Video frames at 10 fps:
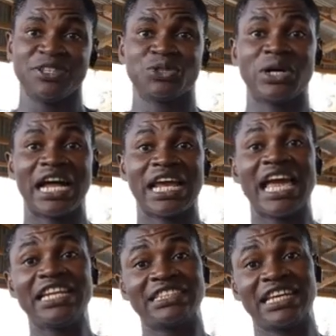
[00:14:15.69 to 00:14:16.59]
So, and
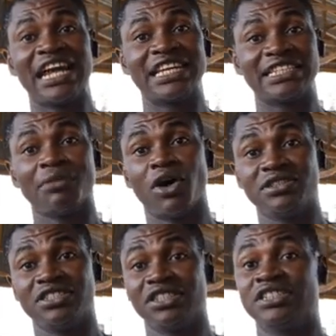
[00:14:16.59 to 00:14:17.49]
anything
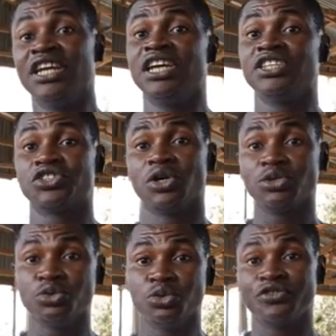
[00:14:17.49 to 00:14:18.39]
antibiotics is
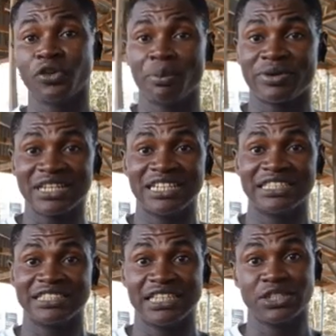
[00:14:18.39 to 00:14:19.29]
not good for
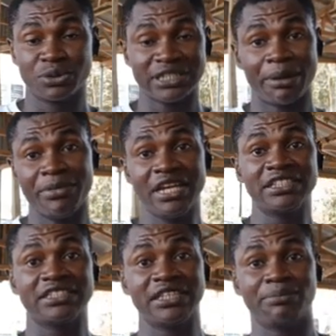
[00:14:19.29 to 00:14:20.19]
pregnancy. It will
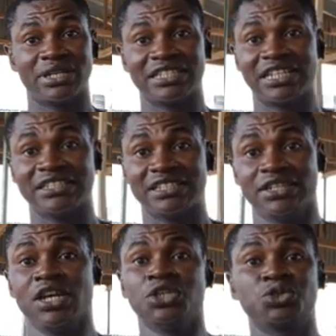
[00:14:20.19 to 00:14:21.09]
terminate the pregnancy.
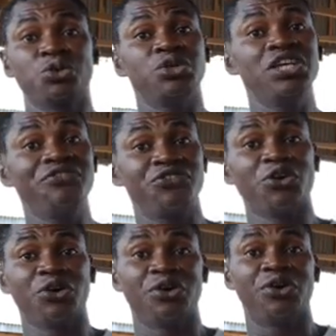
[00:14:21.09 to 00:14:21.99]
So if
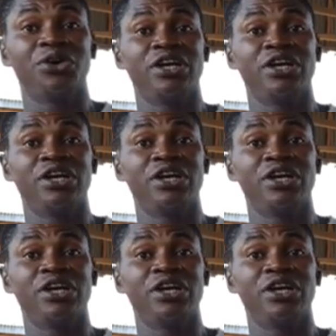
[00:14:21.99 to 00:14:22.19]
your